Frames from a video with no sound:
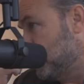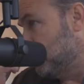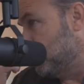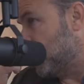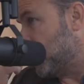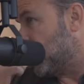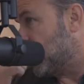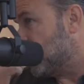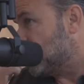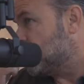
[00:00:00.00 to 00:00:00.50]

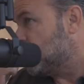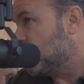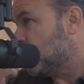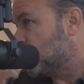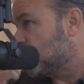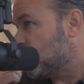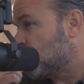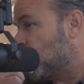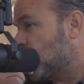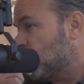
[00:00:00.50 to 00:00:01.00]
But I guess you
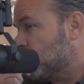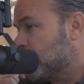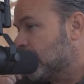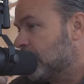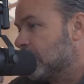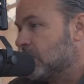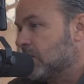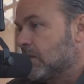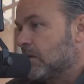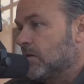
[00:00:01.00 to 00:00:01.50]
also have to
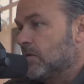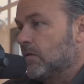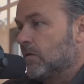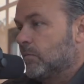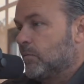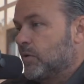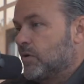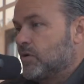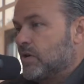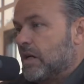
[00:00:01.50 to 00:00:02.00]
consider the
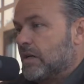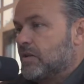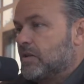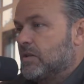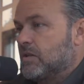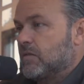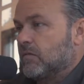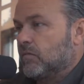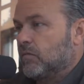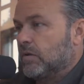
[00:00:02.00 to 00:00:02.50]

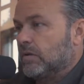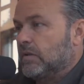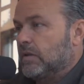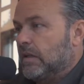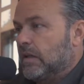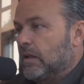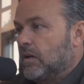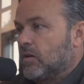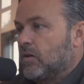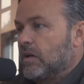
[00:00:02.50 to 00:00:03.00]
projections of what
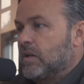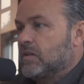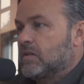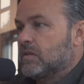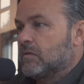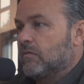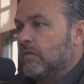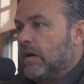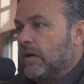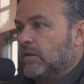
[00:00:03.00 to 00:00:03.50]
the
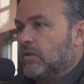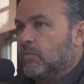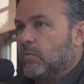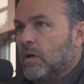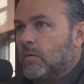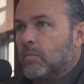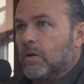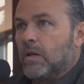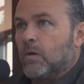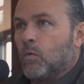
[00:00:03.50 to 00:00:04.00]
increased value
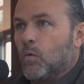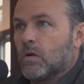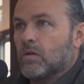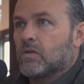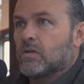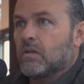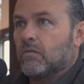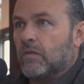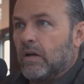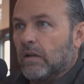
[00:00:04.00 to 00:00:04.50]
may be
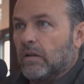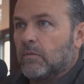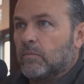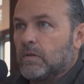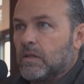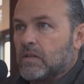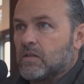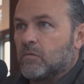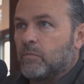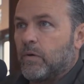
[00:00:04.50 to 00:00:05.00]
once
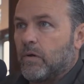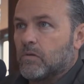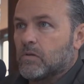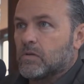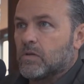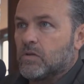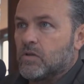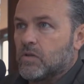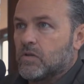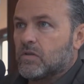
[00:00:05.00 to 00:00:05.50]
developed, as
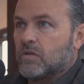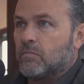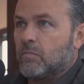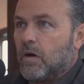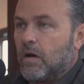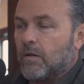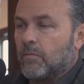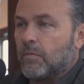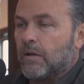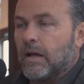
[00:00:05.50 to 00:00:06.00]
opposed to just the
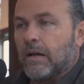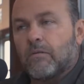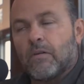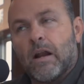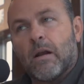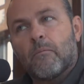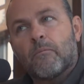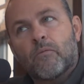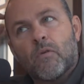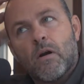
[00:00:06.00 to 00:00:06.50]
bottom line
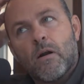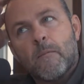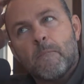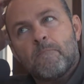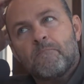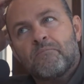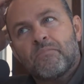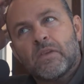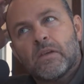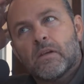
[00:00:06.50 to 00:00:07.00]
right up front.
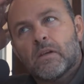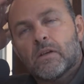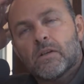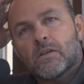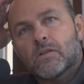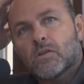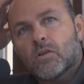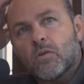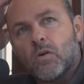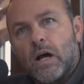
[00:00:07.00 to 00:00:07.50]

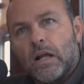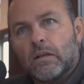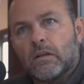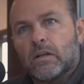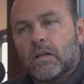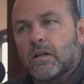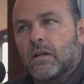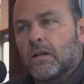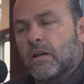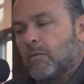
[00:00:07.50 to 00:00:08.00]
So I
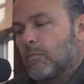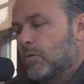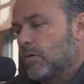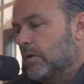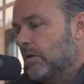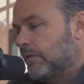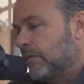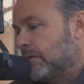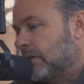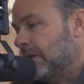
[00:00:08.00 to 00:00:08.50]
look at a number of
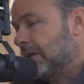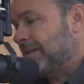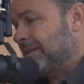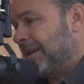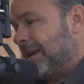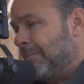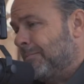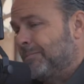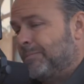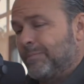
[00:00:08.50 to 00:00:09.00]
different things,
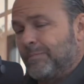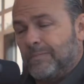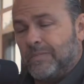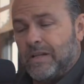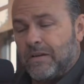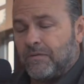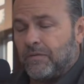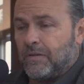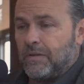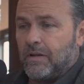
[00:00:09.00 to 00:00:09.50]
and I'm
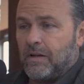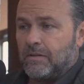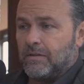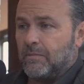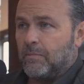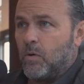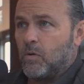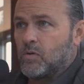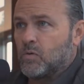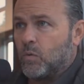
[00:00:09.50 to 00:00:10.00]
definitely not
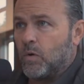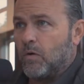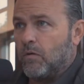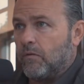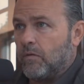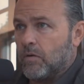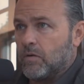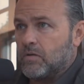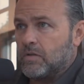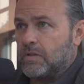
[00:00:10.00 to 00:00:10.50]
the most
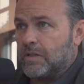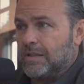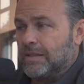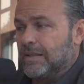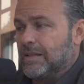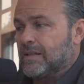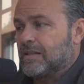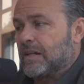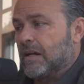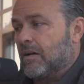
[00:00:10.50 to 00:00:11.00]
well-versed in
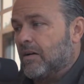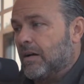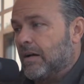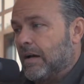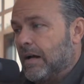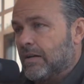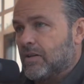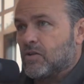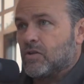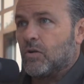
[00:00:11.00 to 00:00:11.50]
this
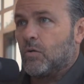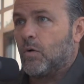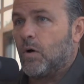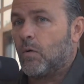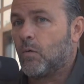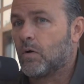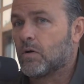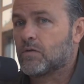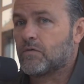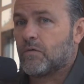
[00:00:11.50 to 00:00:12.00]
area. I just know what
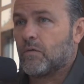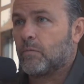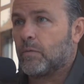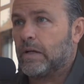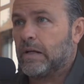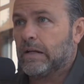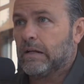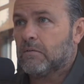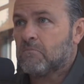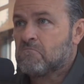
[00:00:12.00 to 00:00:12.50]
works for
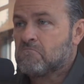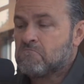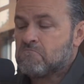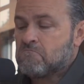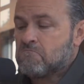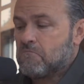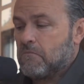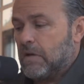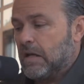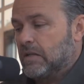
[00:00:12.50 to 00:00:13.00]
me,
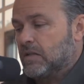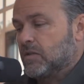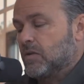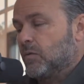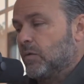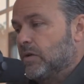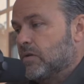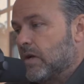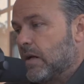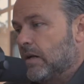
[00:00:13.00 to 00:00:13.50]
and so
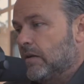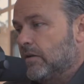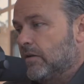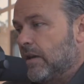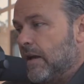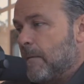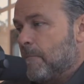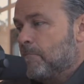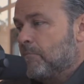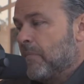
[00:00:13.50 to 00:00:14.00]
we try to do
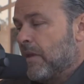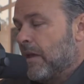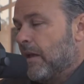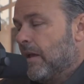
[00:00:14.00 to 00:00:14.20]
that.